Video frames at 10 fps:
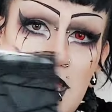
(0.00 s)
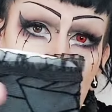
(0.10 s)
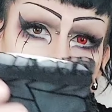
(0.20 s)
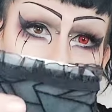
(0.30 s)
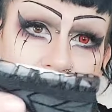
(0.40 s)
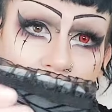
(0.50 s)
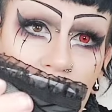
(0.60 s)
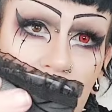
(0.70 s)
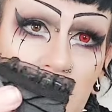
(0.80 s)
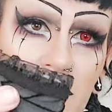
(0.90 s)
and it's got
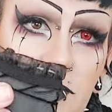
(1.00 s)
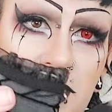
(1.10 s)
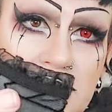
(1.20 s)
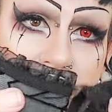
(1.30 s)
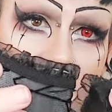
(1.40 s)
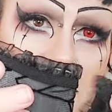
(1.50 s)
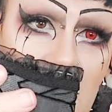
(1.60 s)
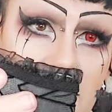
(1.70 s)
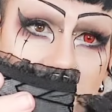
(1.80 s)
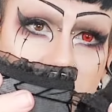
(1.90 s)
frilly bits
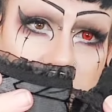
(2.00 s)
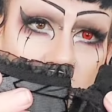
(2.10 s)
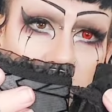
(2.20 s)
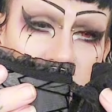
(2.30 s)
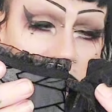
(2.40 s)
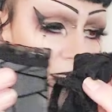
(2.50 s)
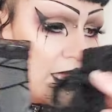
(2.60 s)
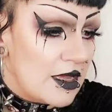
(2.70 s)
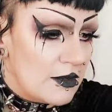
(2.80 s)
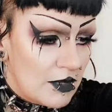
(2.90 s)
at the top the
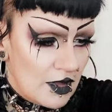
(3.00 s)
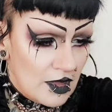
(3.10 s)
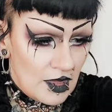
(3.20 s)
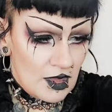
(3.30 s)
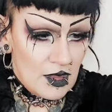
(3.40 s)
same.